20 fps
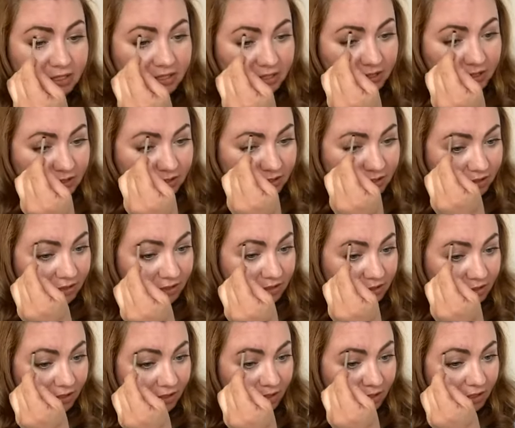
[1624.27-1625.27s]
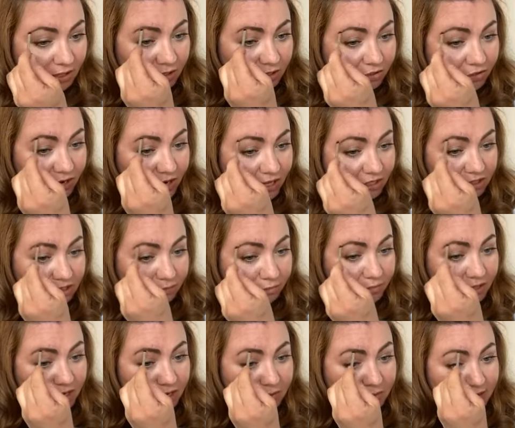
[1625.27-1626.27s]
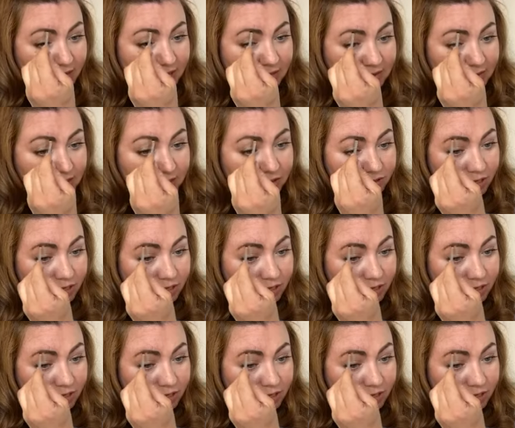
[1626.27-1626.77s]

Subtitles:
Just try to minimize it.